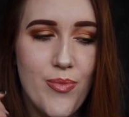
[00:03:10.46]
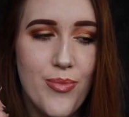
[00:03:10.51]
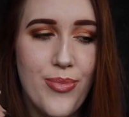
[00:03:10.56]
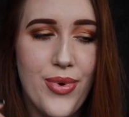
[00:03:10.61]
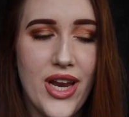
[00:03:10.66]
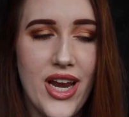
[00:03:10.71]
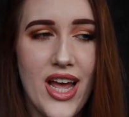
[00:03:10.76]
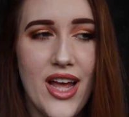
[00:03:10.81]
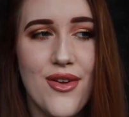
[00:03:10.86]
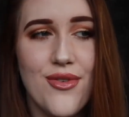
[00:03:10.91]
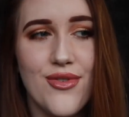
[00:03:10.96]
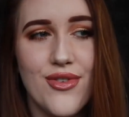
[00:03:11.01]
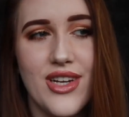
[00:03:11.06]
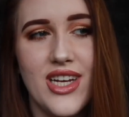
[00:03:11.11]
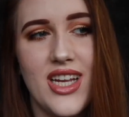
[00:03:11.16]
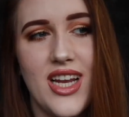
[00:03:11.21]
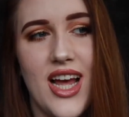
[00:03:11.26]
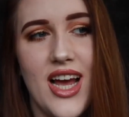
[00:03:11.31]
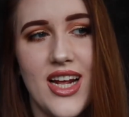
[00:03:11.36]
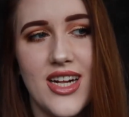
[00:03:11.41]
but I
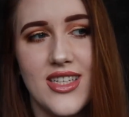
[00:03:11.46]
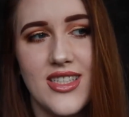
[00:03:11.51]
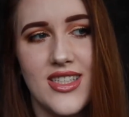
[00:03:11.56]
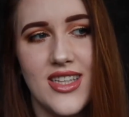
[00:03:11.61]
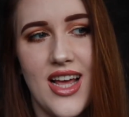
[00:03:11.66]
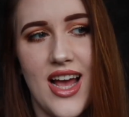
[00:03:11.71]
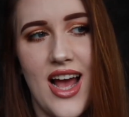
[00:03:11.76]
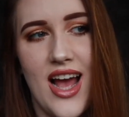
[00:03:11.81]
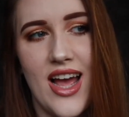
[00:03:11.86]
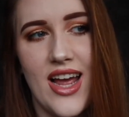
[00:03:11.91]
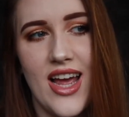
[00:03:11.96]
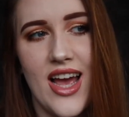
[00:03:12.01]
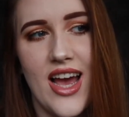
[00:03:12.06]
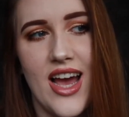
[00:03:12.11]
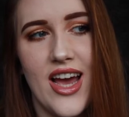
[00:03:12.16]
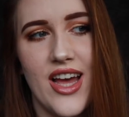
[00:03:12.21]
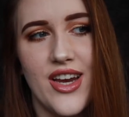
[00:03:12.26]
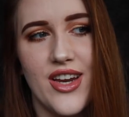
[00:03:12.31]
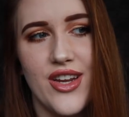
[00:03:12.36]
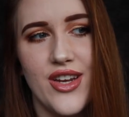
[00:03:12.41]
realized that I
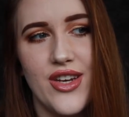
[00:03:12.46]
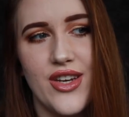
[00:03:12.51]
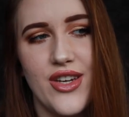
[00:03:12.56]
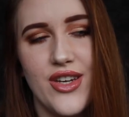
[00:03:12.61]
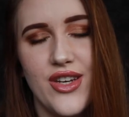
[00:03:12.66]
had